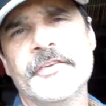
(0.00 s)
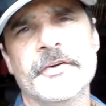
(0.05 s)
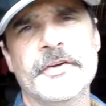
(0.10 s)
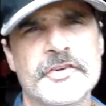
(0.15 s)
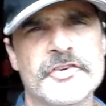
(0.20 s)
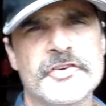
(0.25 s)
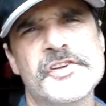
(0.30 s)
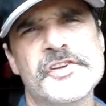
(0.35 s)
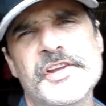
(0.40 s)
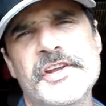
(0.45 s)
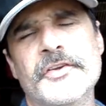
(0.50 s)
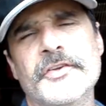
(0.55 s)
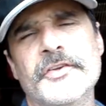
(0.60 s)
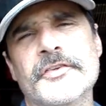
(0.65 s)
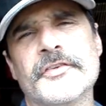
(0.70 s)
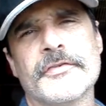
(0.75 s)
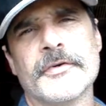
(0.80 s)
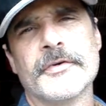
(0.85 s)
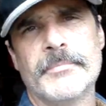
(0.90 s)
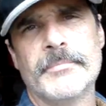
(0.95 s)
They're usually
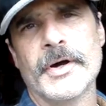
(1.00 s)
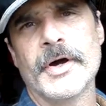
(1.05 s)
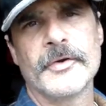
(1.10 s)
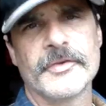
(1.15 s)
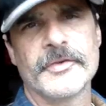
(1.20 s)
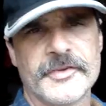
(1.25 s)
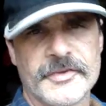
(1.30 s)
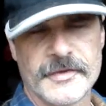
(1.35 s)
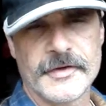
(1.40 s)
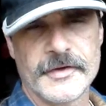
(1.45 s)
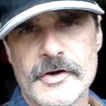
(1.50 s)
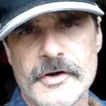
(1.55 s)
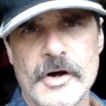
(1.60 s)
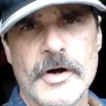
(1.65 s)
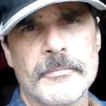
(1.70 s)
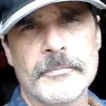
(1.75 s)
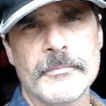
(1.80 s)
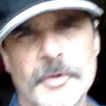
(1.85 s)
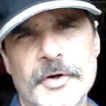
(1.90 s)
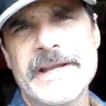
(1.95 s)
used for boats, so they're
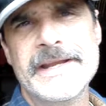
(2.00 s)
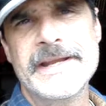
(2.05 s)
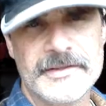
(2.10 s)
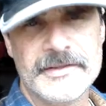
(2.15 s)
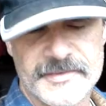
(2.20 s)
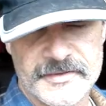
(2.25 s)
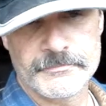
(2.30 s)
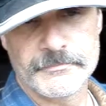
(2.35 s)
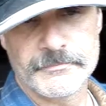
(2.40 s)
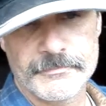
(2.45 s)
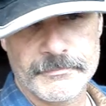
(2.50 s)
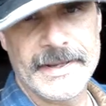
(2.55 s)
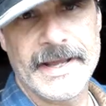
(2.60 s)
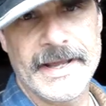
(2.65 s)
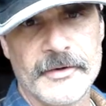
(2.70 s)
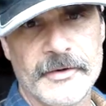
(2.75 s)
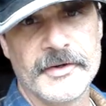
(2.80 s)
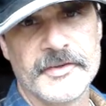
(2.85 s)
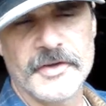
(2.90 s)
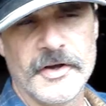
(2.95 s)
called marine
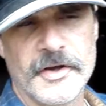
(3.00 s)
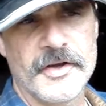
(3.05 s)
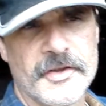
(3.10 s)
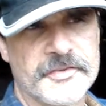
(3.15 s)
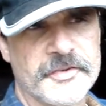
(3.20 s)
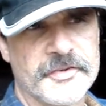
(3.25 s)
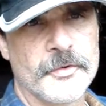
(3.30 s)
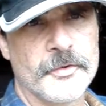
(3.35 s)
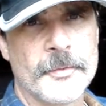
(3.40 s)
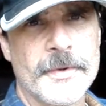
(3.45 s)
batteries also.